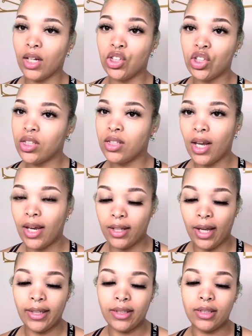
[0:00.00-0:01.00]
and just take
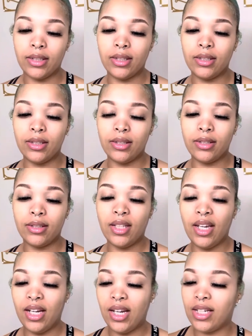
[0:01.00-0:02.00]
like the
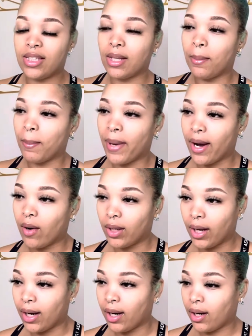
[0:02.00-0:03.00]
teeniest amount.
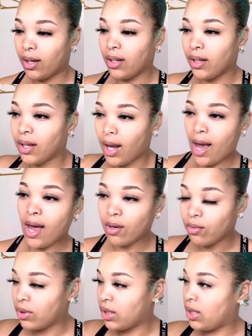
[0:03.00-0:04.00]
Like, I
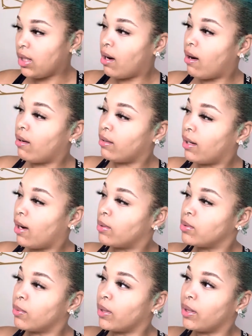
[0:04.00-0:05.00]
don't need all that I
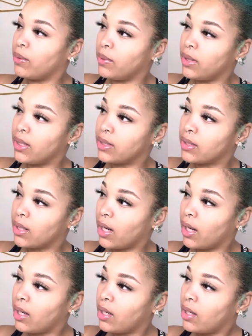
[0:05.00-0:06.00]
was working with yesterday.